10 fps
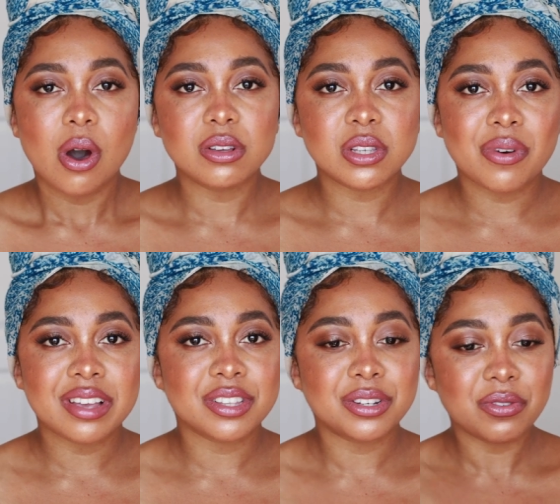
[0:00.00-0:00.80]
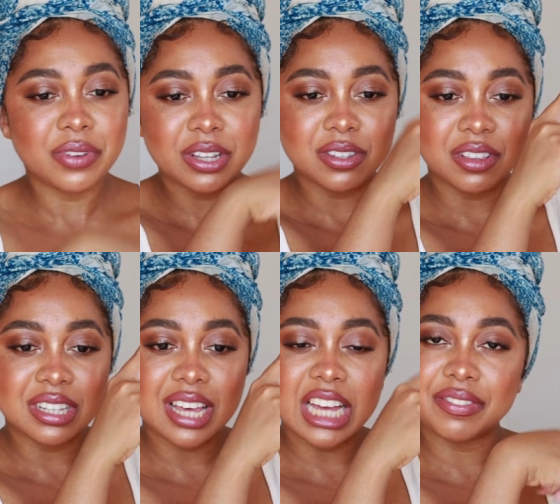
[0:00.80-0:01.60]
Also, watch the two videos is on
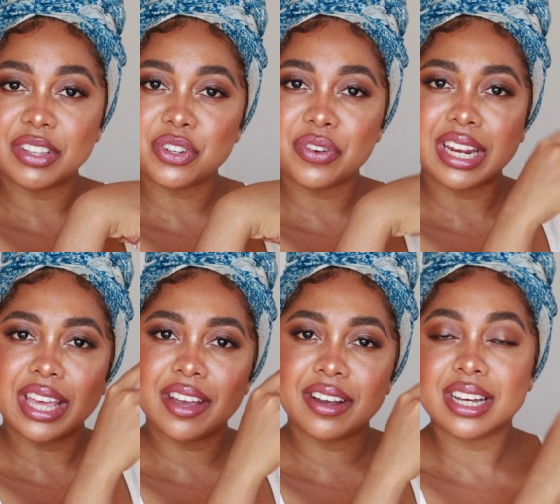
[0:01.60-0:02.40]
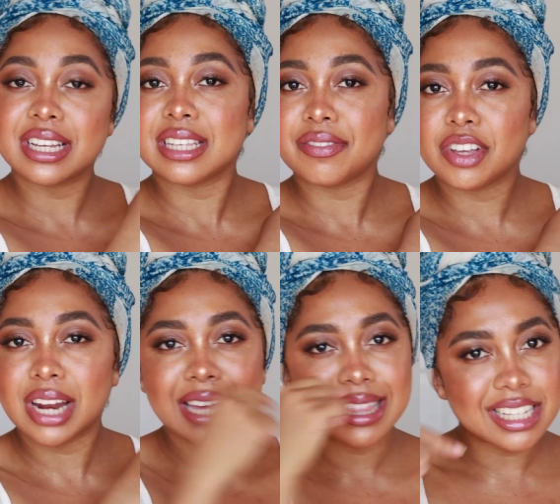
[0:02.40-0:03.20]
the side of the screen here because if you
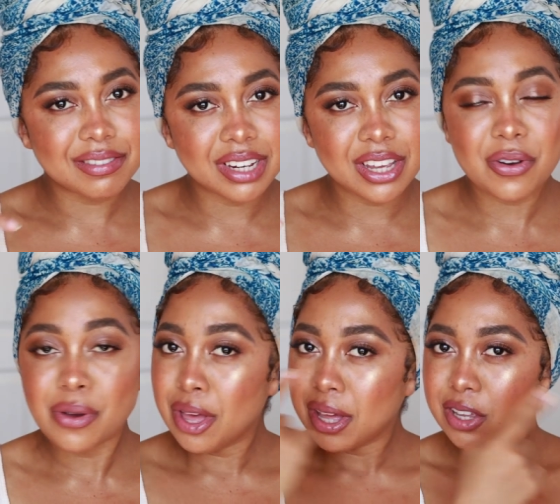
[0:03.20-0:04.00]
like this video,